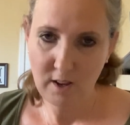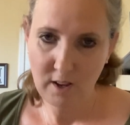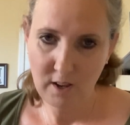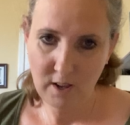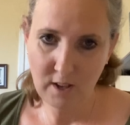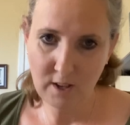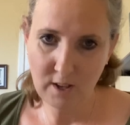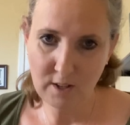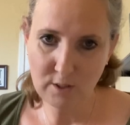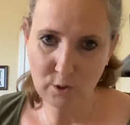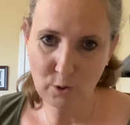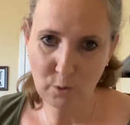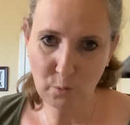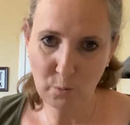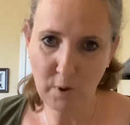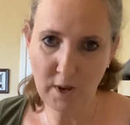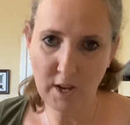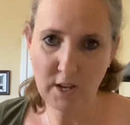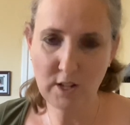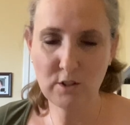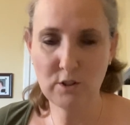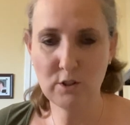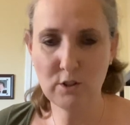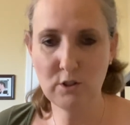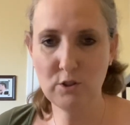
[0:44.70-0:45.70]
is a way
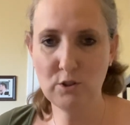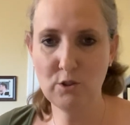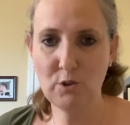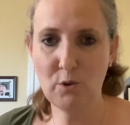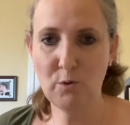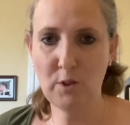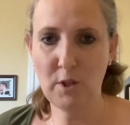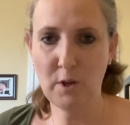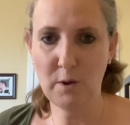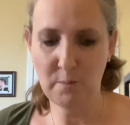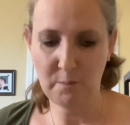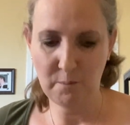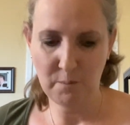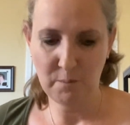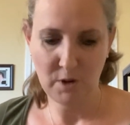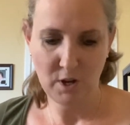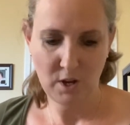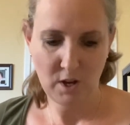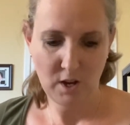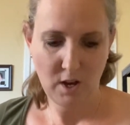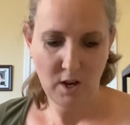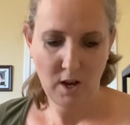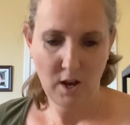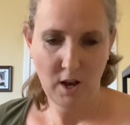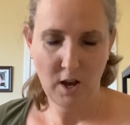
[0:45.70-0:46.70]
to show them
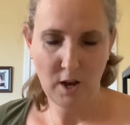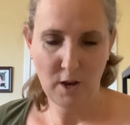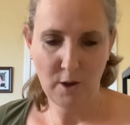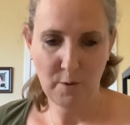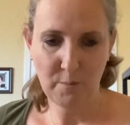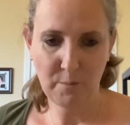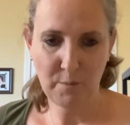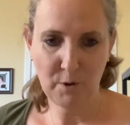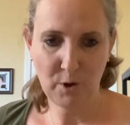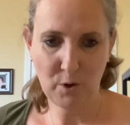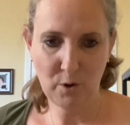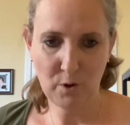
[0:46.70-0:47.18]
a